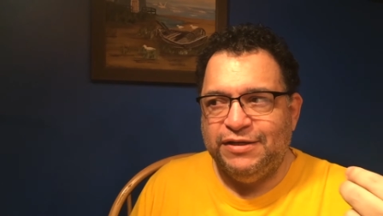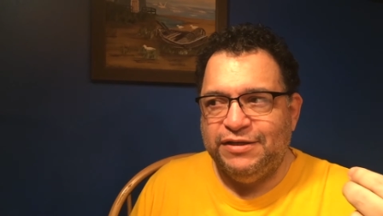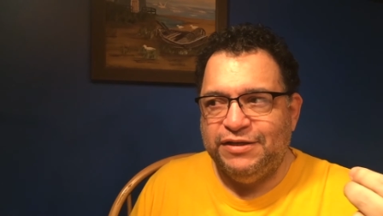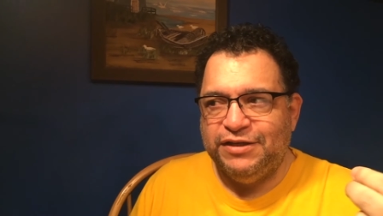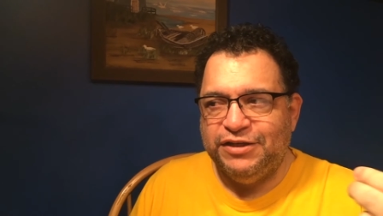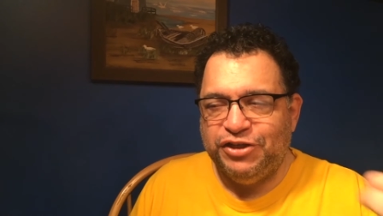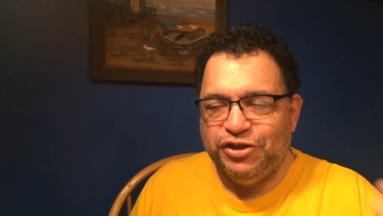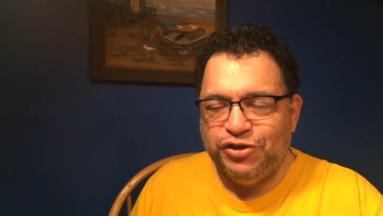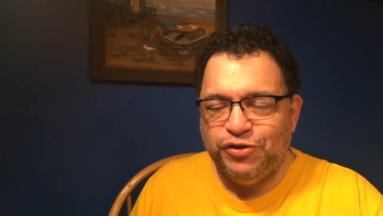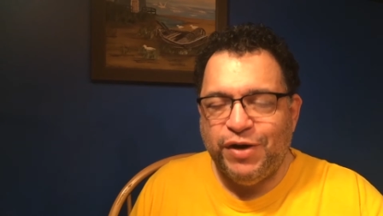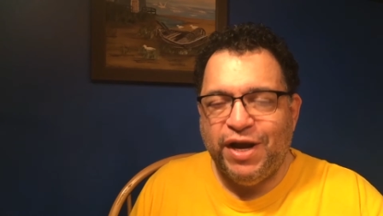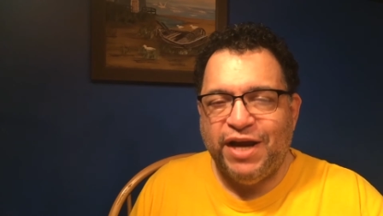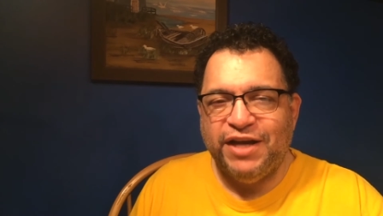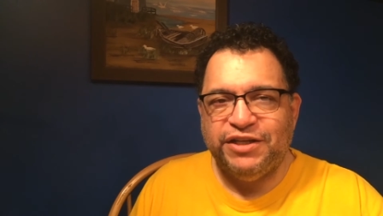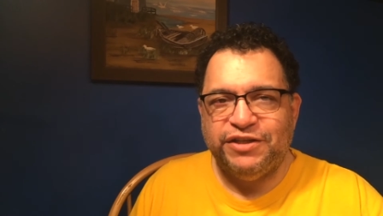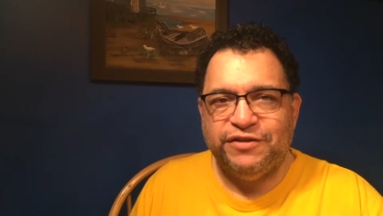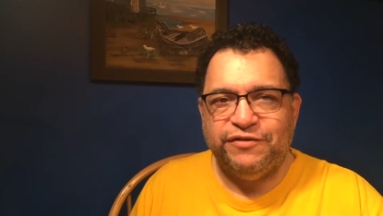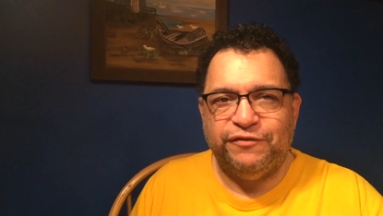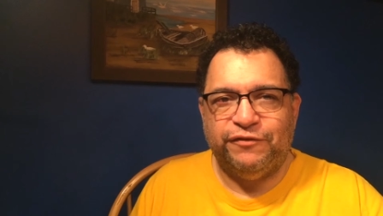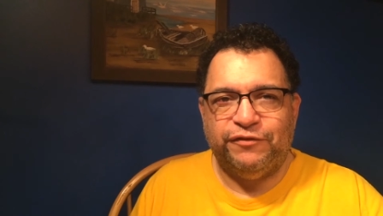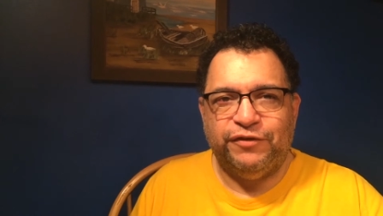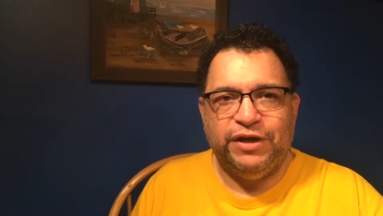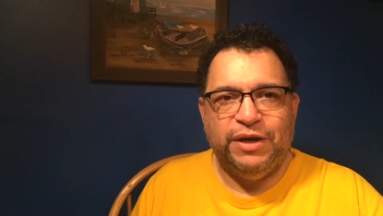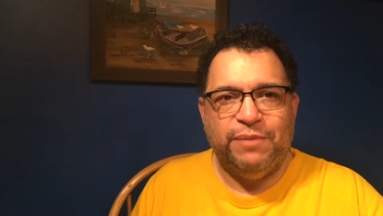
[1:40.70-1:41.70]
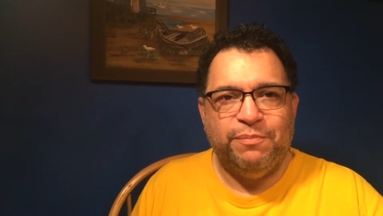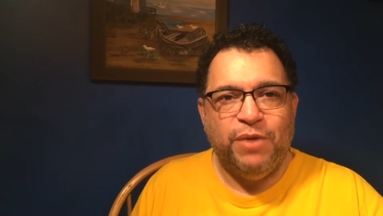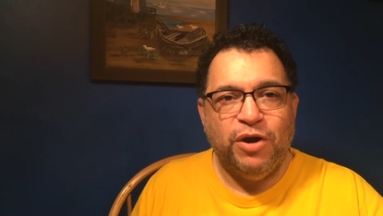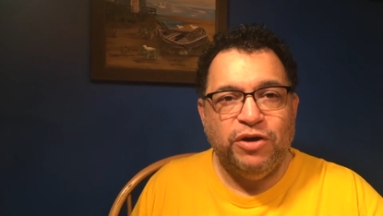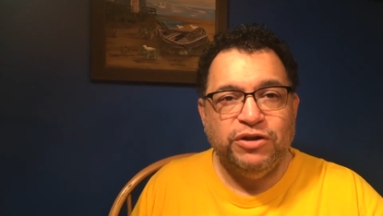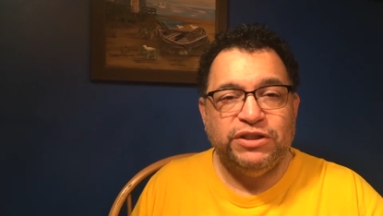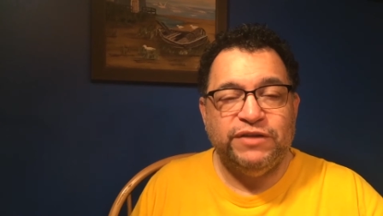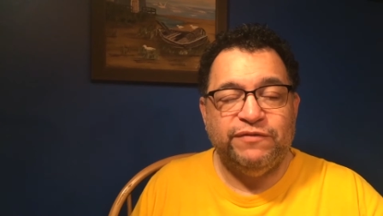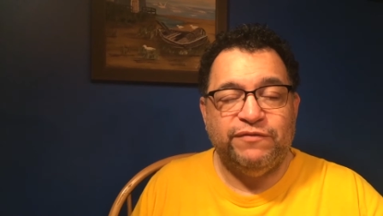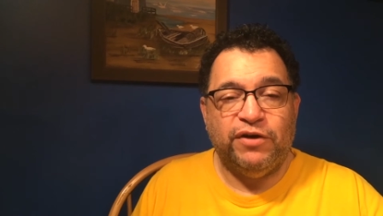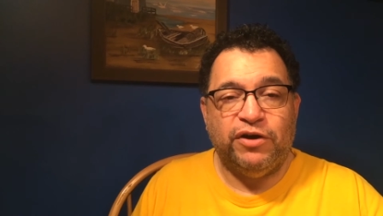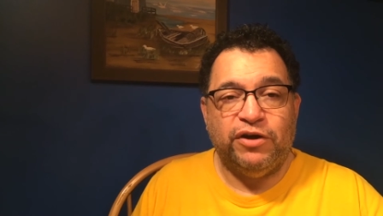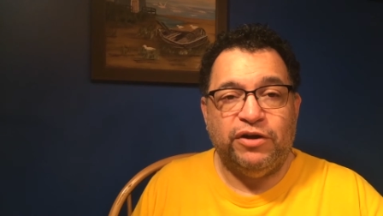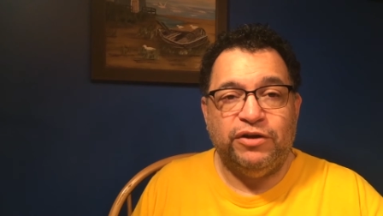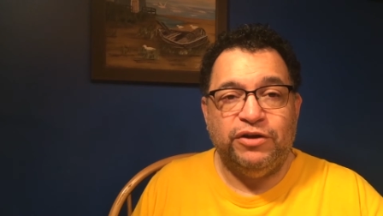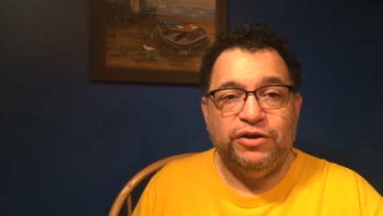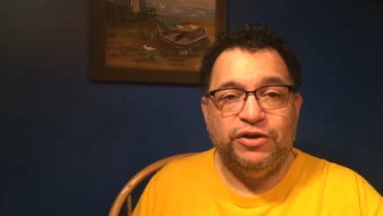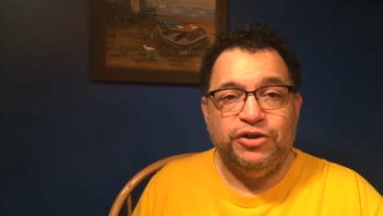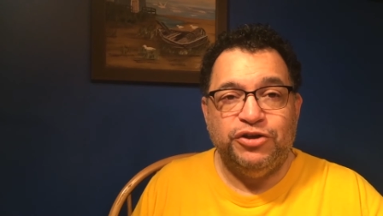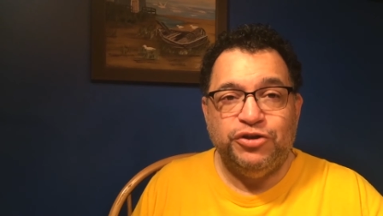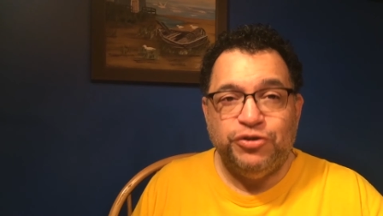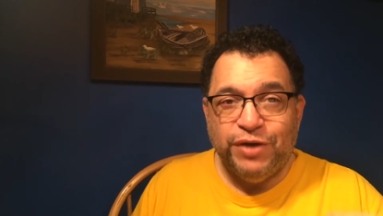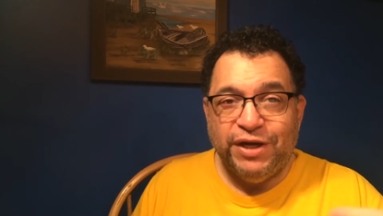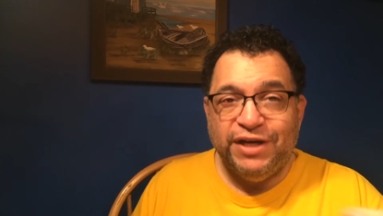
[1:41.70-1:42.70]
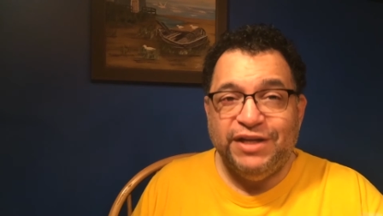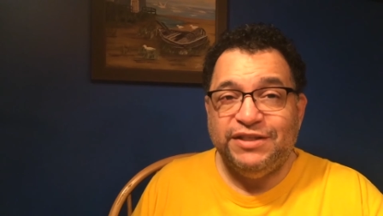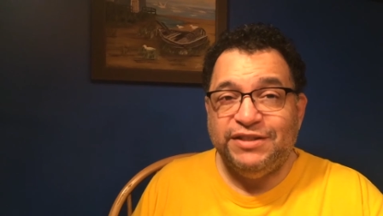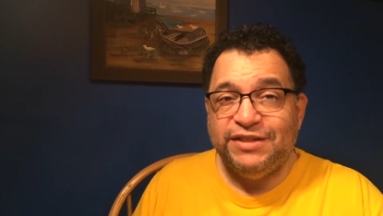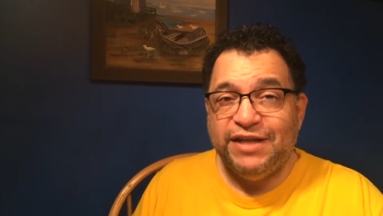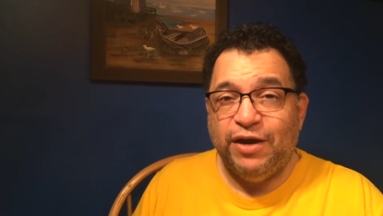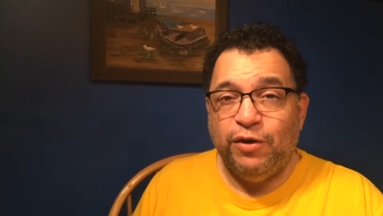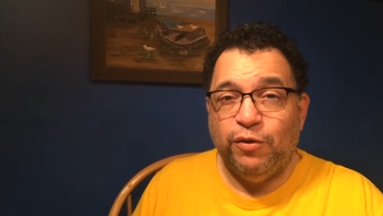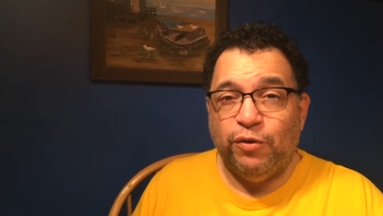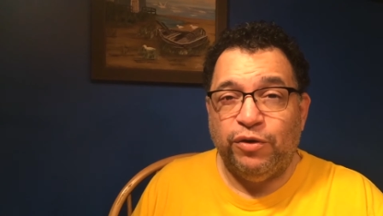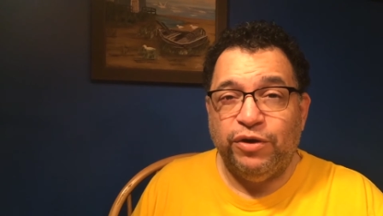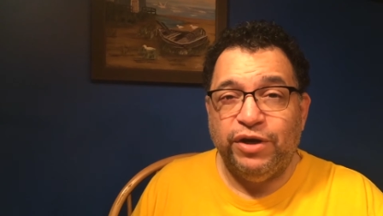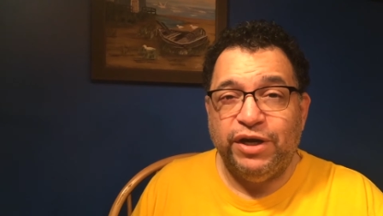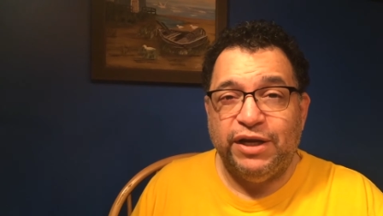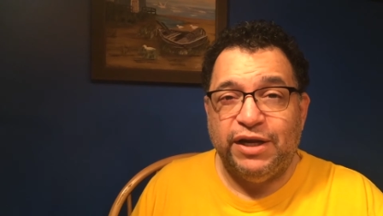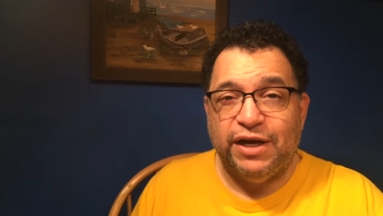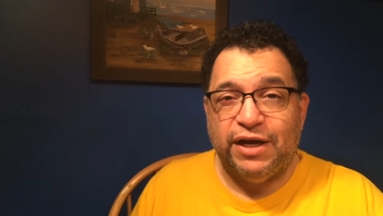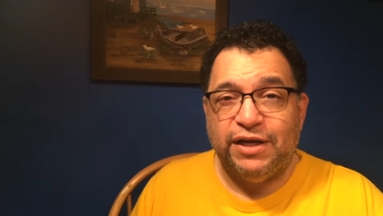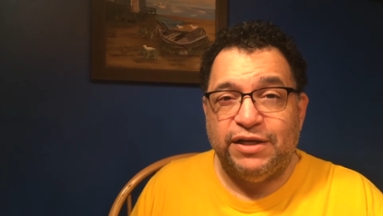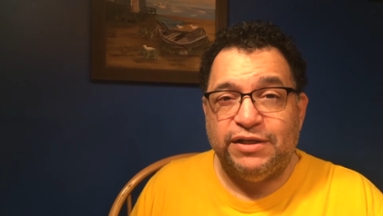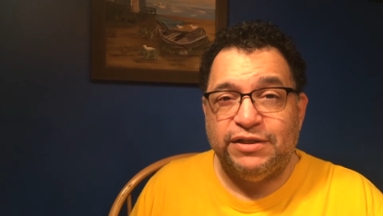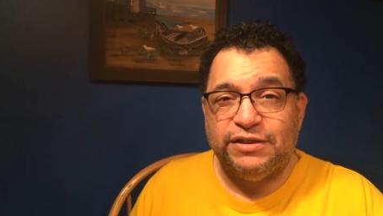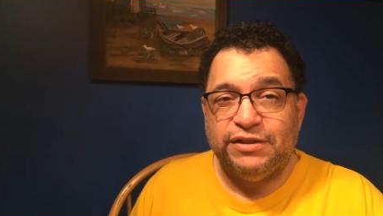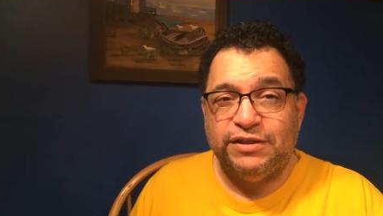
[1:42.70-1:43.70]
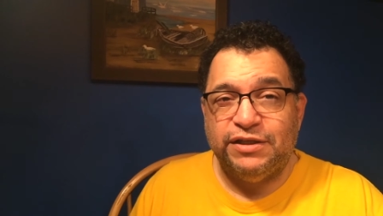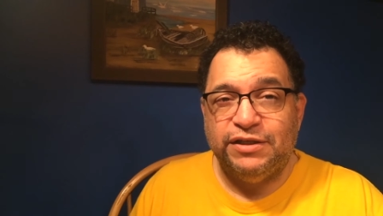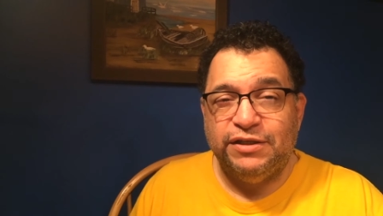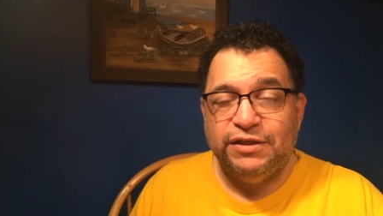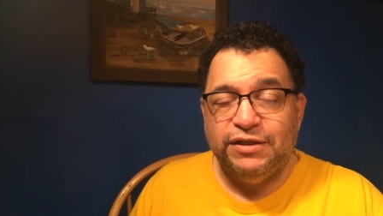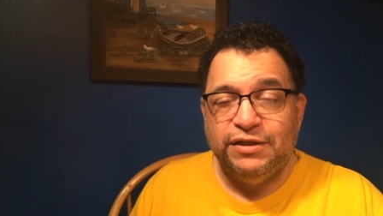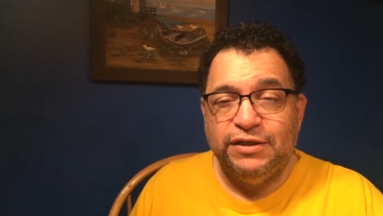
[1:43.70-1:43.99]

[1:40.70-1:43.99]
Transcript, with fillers: distraction free, and most of all, try to stay organized.